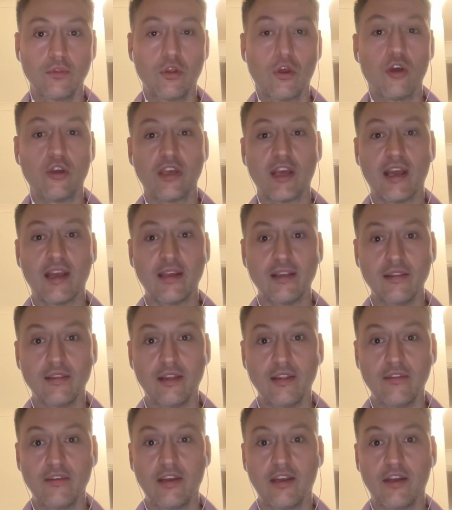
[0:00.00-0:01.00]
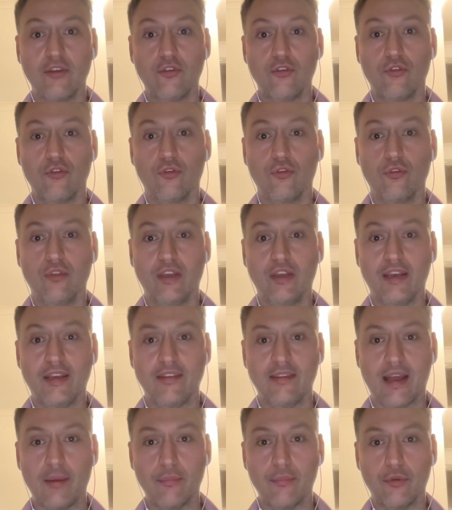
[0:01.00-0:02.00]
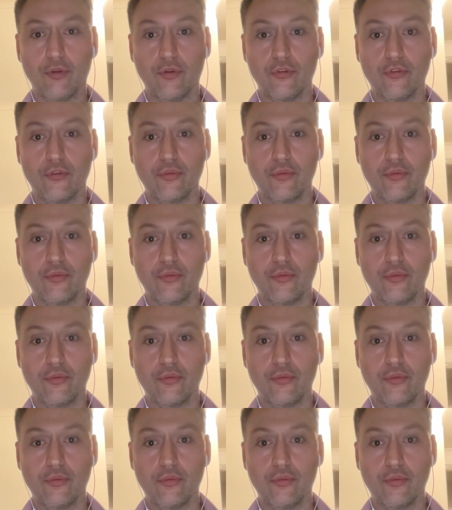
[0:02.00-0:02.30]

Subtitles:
Okay, let's get into the examples.